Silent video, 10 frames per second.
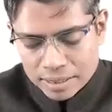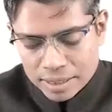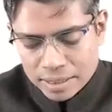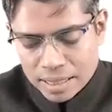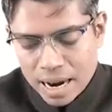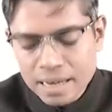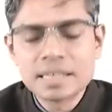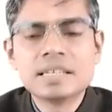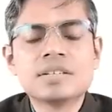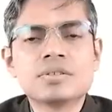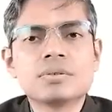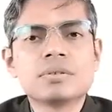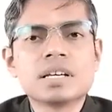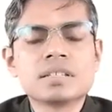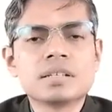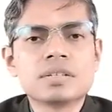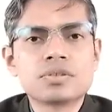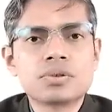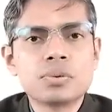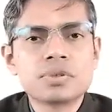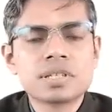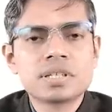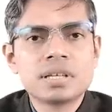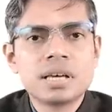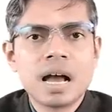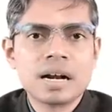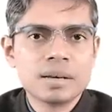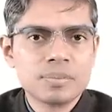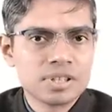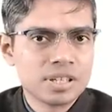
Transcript: then that is known as the Stokes-Adams